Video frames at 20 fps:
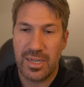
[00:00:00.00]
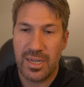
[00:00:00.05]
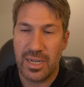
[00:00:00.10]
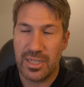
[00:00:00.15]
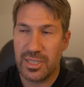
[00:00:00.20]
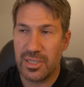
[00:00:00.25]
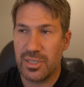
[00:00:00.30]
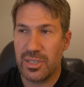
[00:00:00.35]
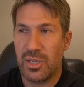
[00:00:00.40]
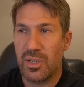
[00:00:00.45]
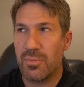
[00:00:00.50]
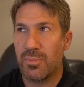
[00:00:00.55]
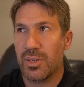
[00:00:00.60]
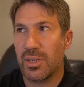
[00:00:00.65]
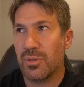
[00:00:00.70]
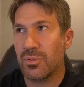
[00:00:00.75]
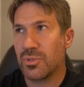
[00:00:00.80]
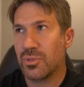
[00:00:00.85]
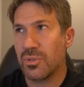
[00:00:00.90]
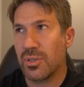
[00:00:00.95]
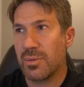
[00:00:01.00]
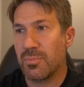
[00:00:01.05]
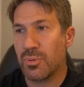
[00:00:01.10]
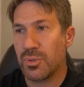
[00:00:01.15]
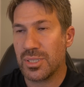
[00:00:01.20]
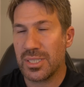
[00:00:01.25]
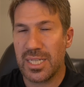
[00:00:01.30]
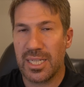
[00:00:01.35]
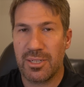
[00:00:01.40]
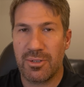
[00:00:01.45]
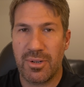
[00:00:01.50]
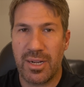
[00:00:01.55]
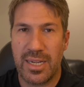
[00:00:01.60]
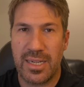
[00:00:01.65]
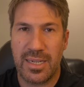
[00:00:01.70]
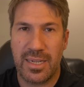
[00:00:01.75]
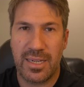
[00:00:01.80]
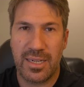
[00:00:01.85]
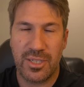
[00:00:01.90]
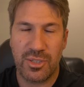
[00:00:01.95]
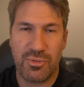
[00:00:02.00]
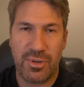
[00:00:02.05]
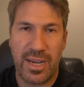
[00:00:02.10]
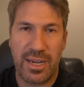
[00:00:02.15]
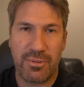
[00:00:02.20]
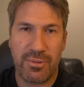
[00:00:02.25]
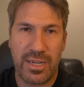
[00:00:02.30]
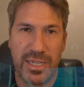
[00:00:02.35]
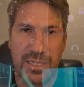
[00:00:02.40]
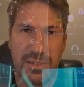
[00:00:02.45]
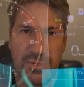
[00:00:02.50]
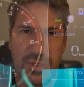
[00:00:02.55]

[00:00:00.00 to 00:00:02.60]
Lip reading: I don't know, but I'll try and put together a drag race